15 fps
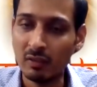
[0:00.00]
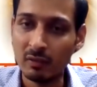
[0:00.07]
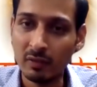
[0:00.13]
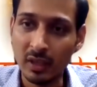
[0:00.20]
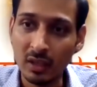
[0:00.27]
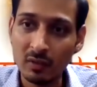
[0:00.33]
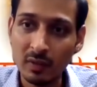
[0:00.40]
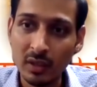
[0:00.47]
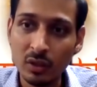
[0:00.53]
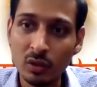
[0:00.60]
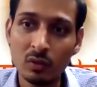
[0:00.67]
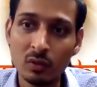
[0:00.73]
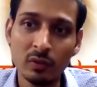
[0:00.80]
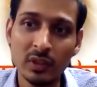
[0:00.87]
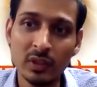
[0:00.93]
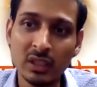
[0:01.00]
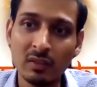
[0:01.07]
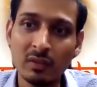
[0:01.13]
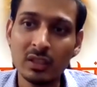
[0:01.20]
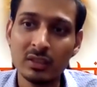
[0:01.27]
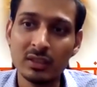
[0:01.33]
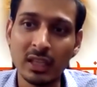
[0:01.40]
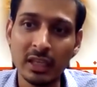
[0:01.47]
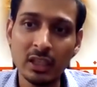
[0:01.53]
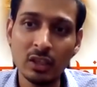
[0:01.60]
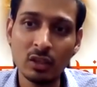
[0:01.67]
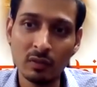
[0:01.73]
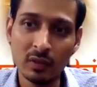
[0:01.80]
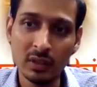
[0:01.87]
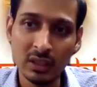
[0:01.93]
whichever sign
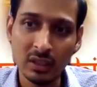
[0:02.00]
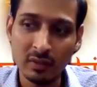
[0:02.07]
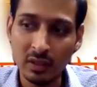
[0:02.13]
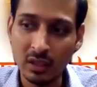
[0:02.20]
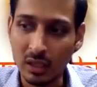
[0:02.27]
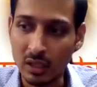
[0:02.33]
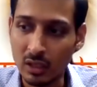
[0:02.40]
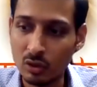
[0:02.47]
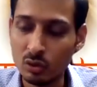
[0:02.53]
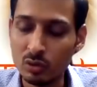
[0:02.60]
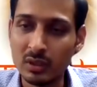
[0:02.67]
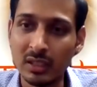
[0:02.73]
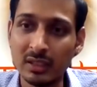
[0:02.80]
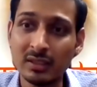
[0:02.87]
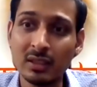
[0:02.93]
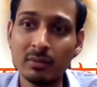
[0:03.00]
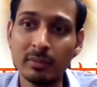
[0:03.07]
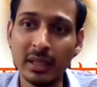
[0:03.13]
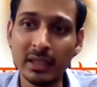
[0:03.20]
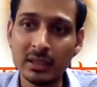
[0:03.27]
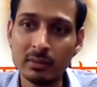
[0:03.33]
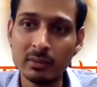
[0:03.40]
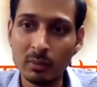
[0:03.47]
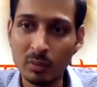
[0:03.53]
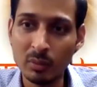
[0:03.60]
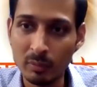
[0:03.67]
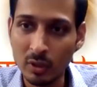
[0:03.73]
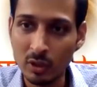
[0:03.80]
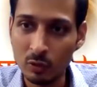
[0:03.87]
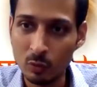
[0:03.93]
or whichever house has the maximum
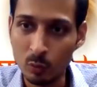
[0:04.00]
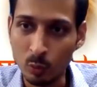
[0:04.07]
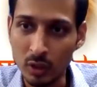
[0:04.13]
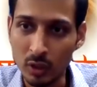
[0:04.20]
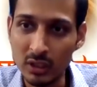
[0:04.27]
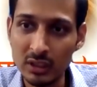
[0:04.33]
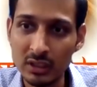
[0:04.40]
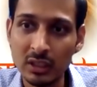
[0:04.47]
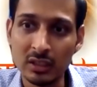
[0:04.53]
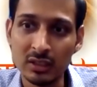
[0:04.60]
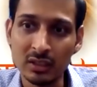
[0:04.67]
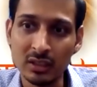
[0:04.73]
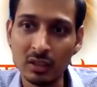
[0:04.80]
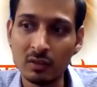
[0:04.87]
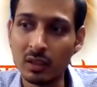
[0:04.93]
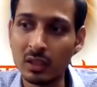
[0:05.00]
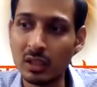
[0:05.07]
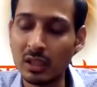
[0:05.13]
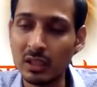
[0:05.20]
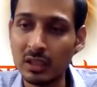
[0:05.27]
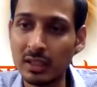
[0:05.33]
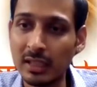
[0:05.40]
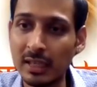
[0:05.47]
number of points in Ashtakvarga,